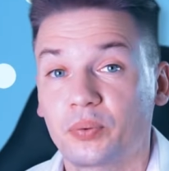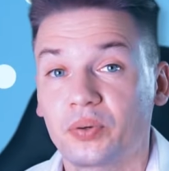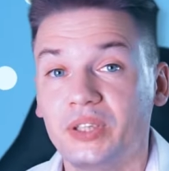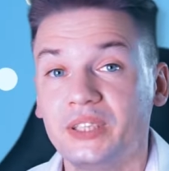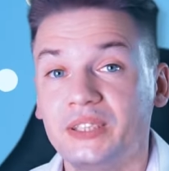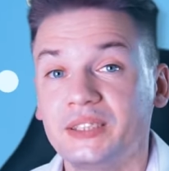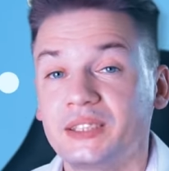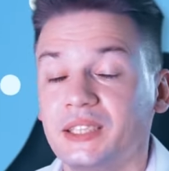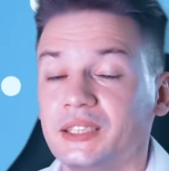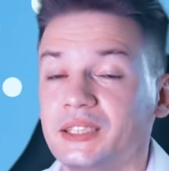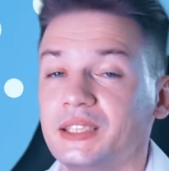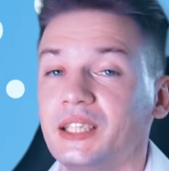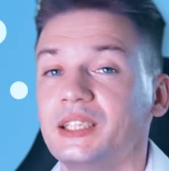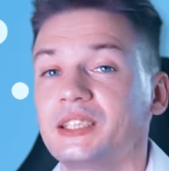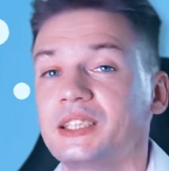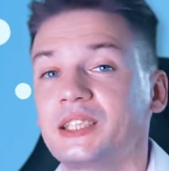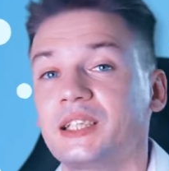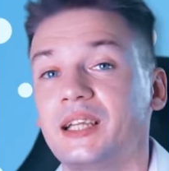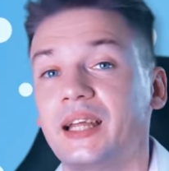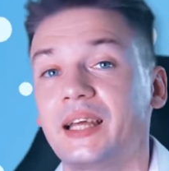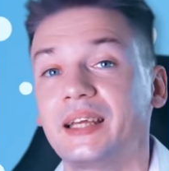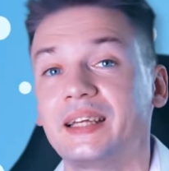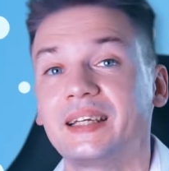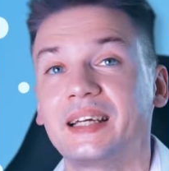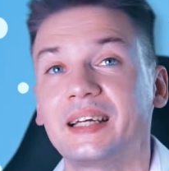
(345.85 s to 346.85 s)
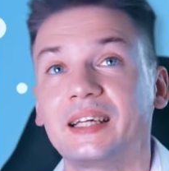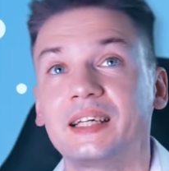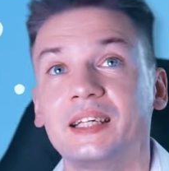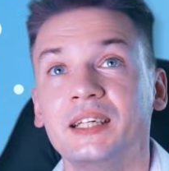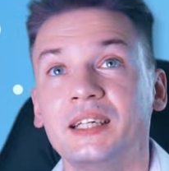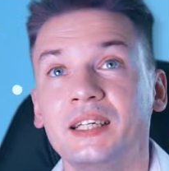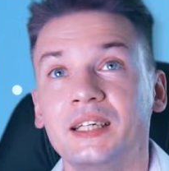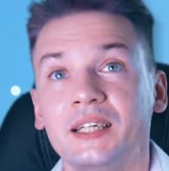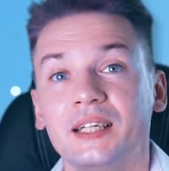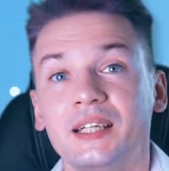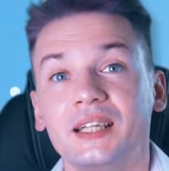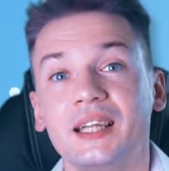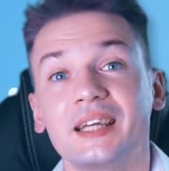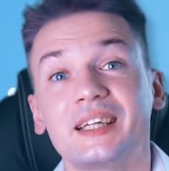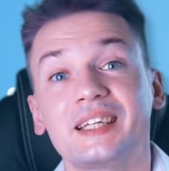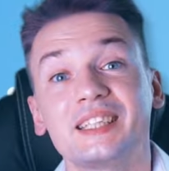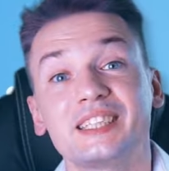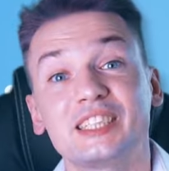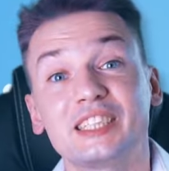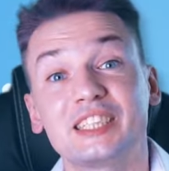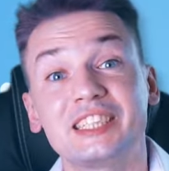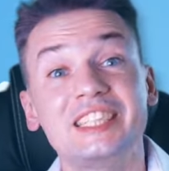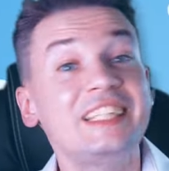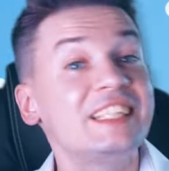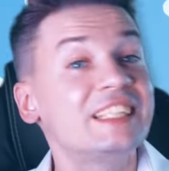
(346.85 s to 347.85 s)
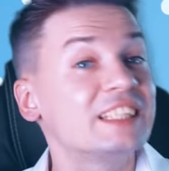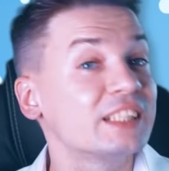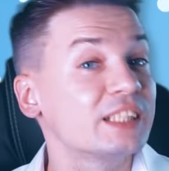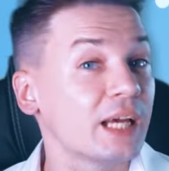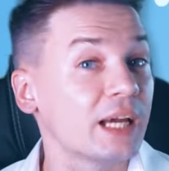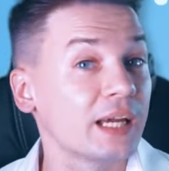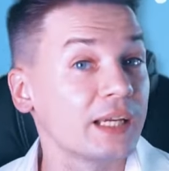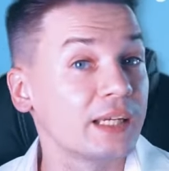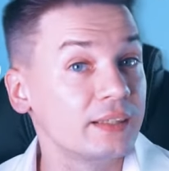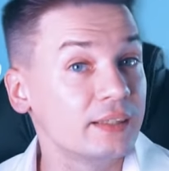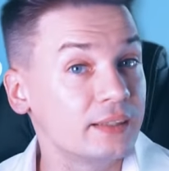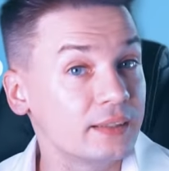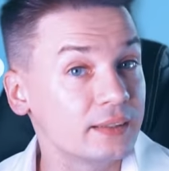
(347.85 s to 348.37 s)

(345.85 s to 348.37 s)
princesses like a, like a seaside.